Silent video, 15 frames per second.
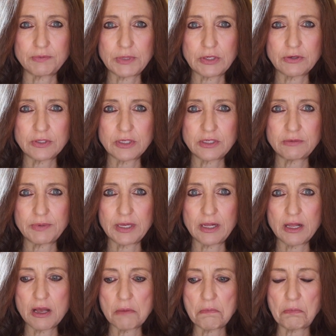because it
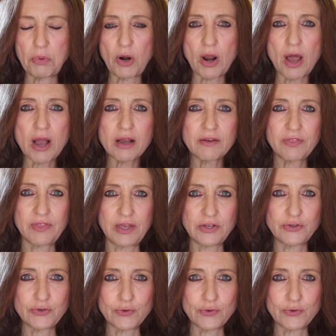will block that